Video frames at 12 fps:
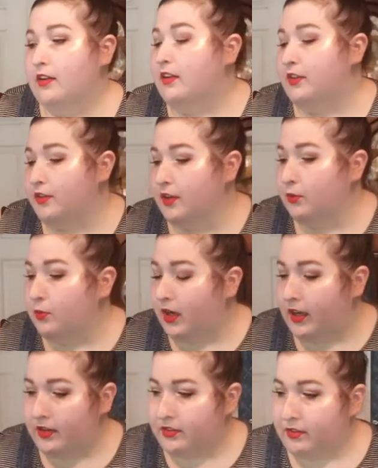You don't
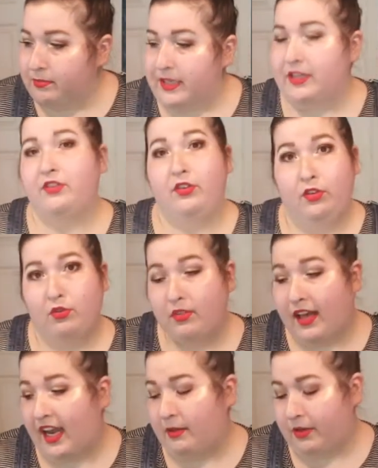want it to be too
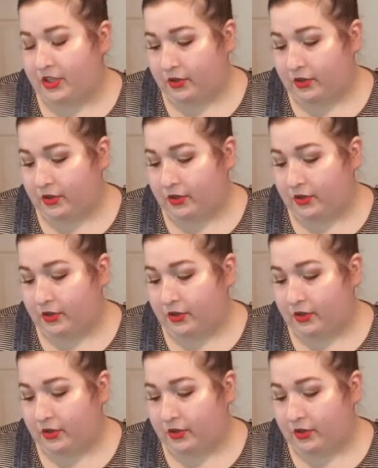light, but you